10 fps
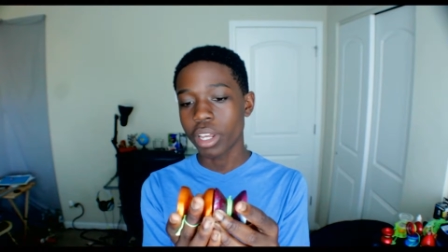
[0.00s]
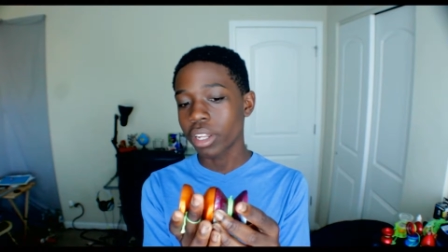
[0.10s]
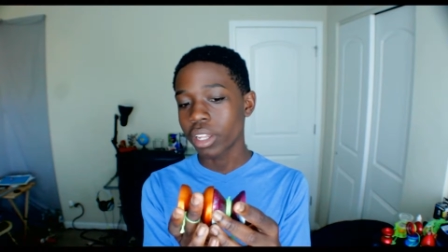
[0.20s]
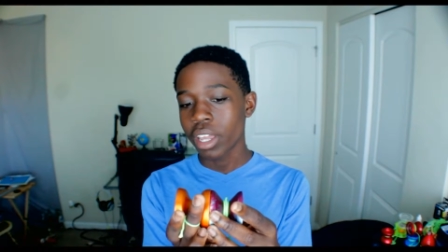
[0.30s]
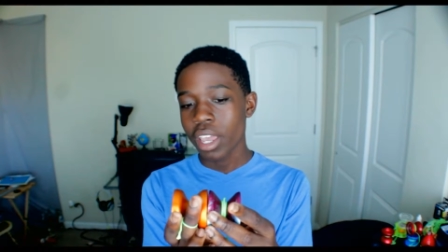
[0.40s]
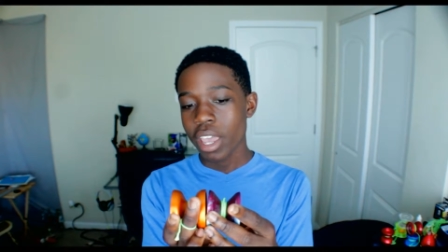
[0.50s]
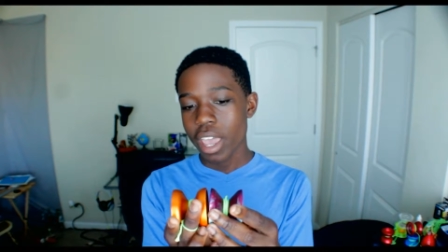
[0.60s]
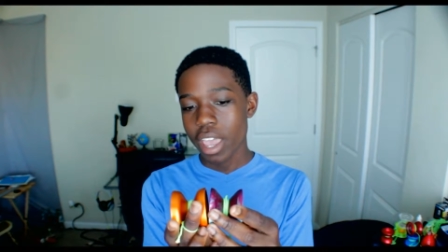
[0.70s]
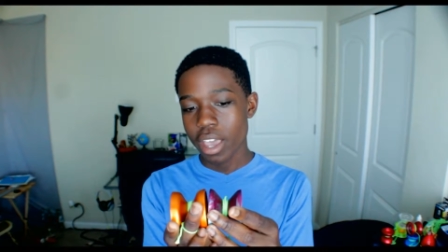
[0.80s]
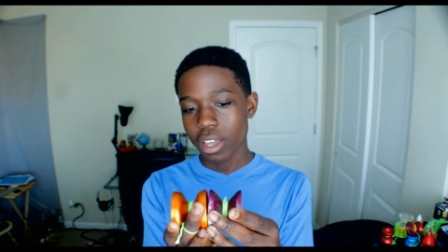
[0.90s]
in,
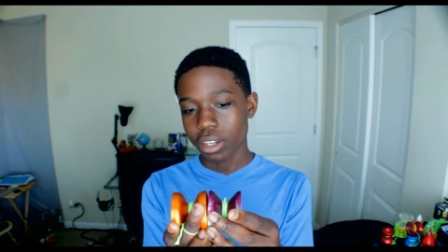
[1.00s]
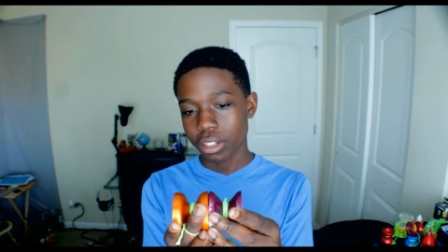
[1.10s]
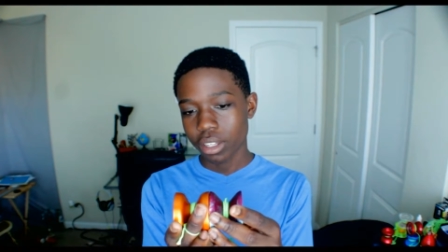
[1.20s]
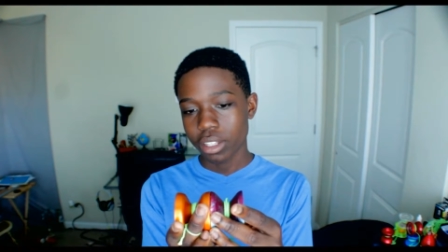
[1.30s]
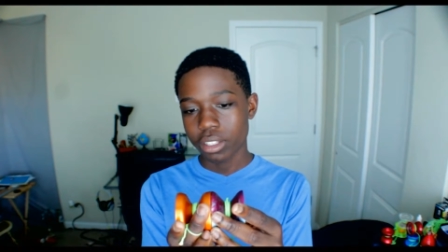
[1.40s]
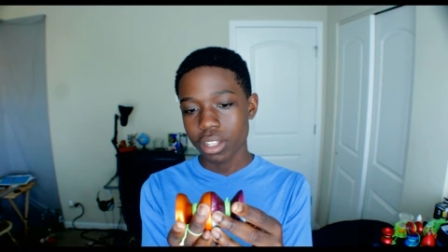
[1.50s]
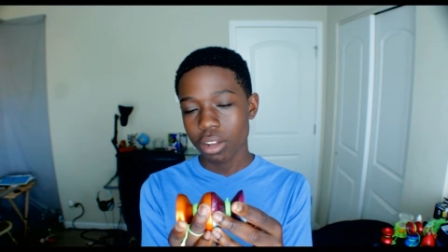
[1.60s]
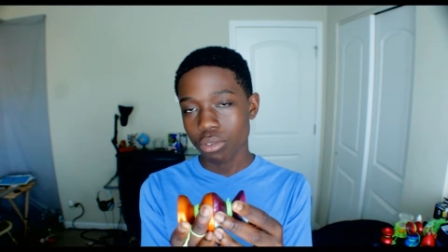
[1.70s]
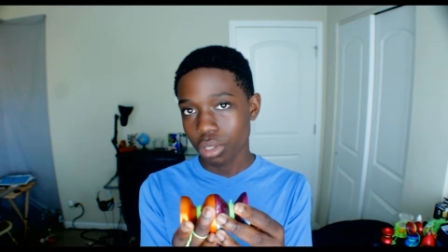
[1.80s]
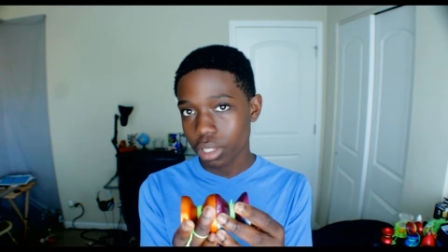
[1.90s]
and it's
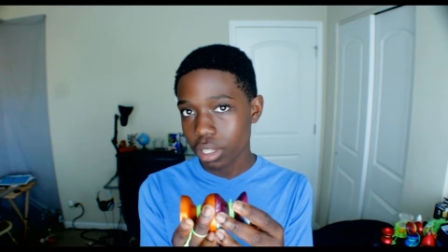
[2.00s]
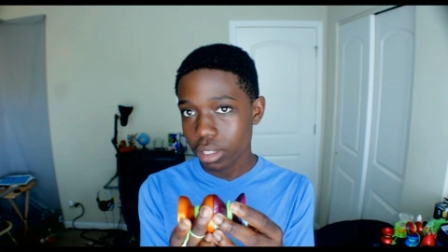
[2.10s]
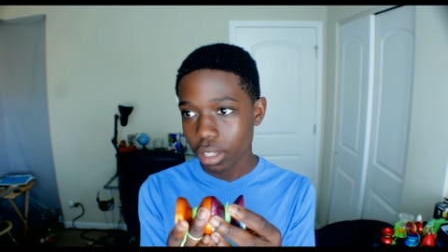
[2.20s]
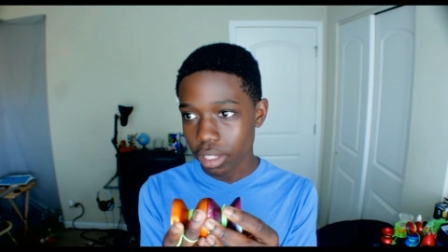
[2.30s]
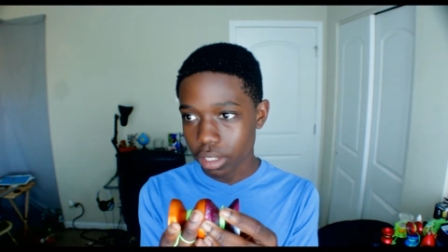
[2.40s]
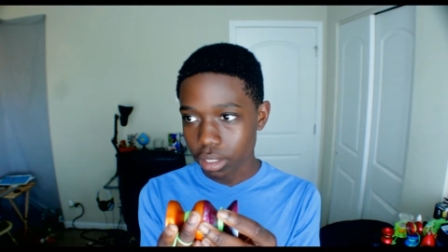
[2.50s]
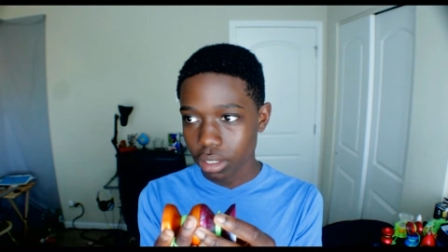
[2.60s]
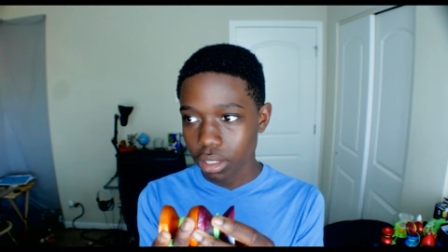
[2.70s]
not really like